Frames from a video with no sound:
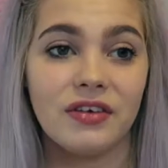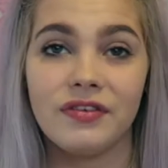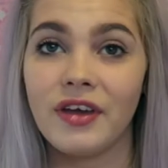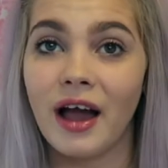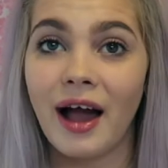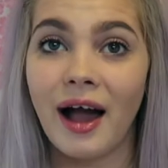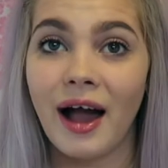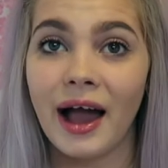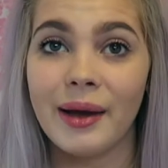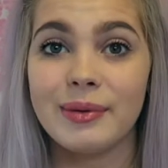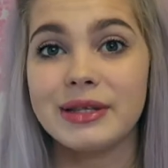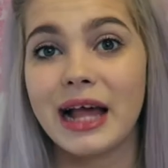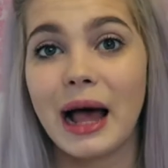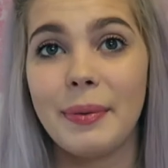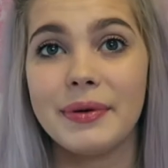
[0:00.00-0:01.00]
of your eye
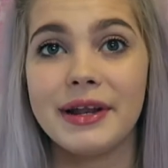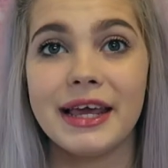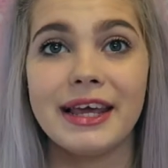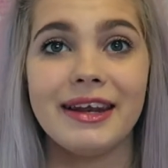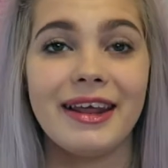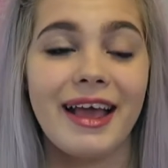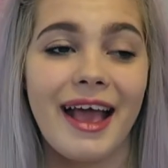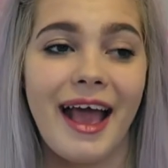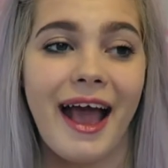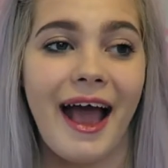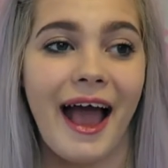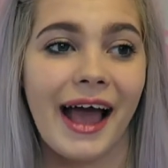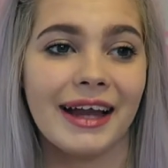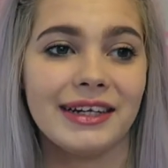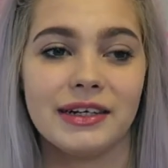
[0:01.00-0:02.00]
was happening,
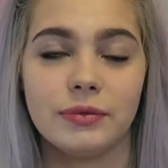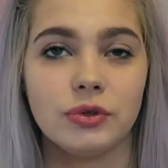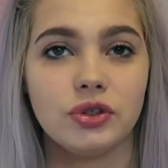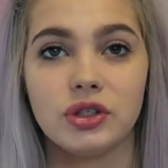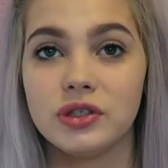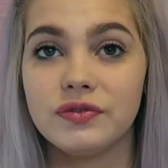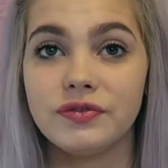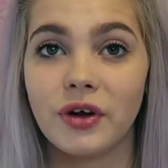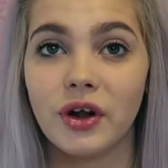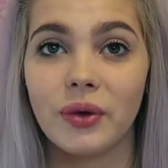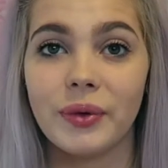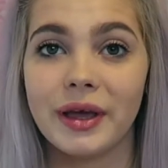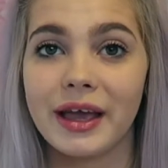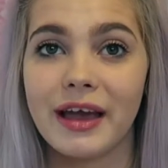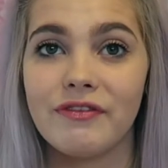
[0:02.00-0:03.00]
and I was just
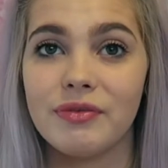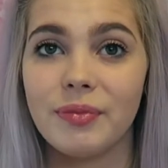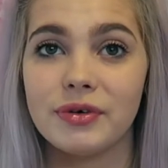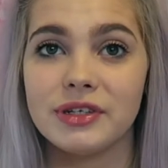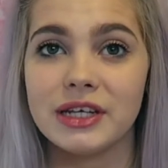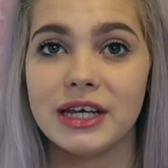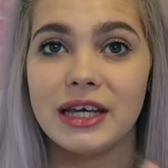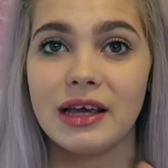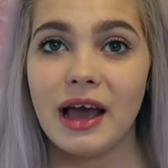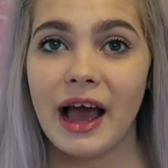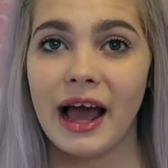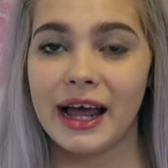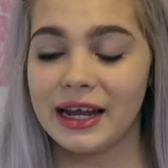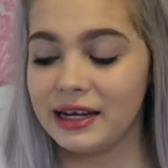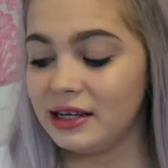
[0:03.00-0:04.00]
following everybody,
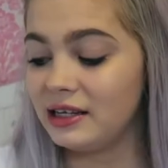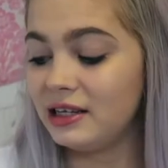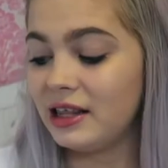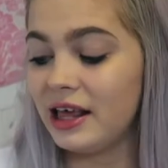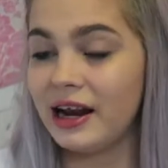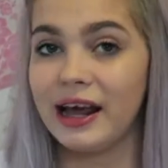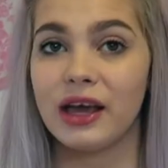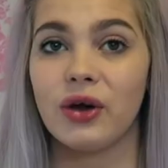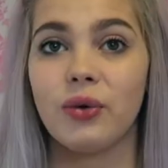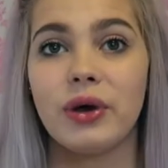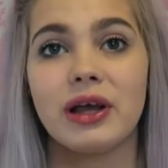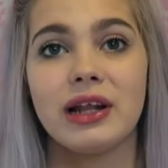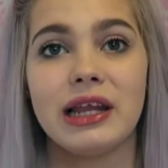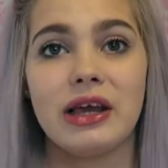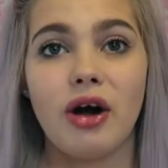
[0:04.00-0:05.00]
and then I
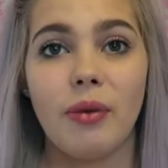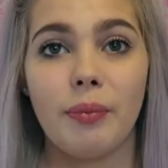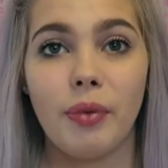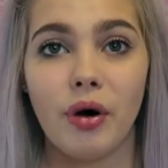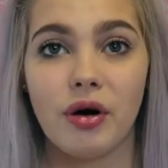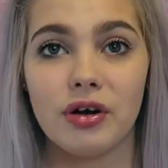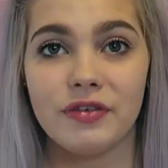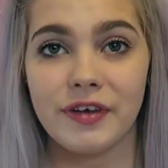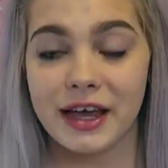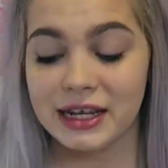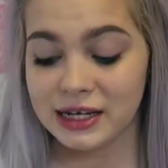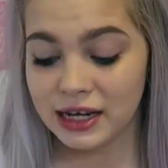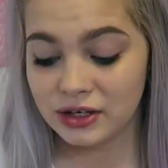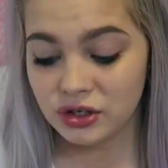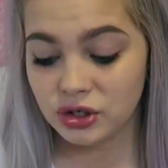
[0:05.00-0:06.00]
quickly got bored of it
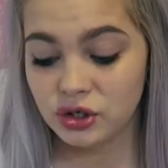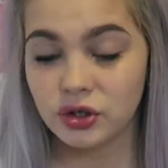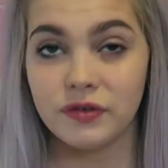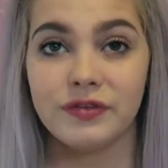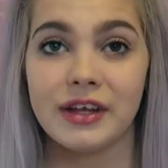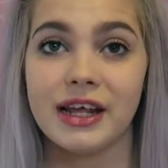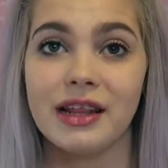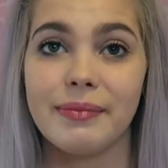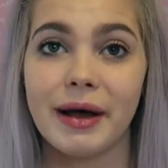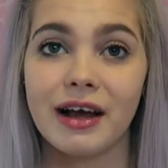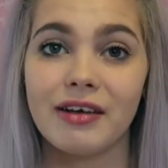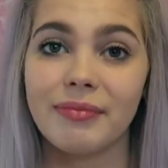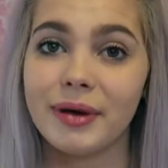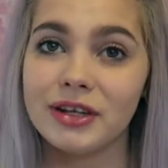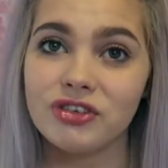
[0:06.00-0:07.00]
and just shoved it in the
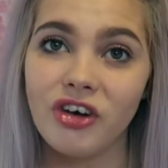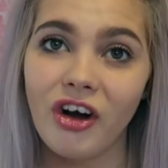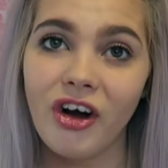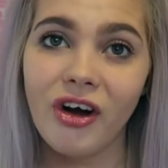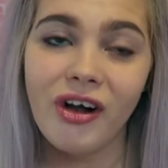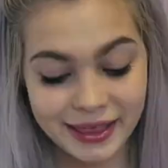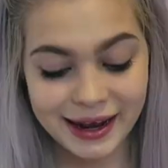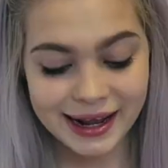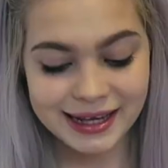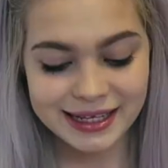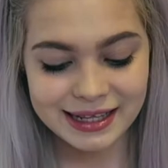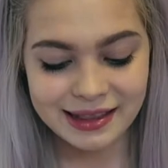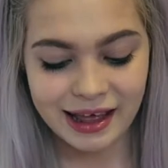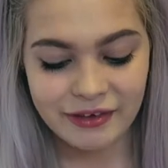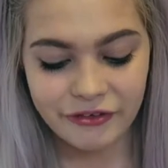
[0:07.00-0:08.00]
back of my drawer. The next
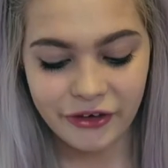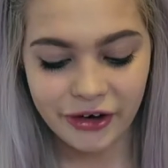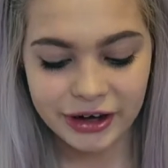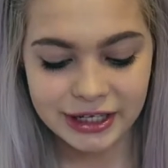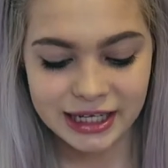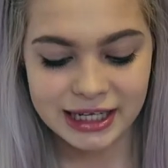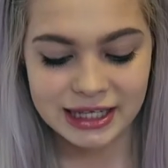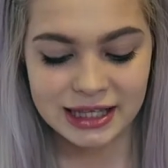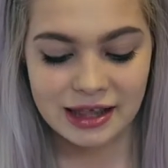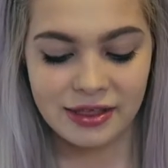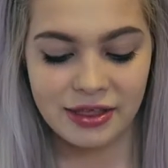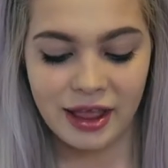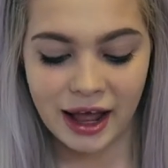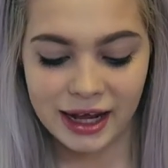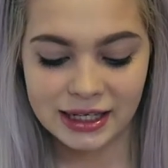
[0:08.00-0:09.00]
thing that I've got is the
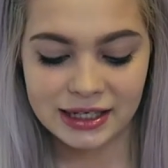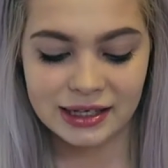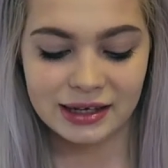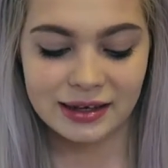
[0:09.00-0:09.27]
That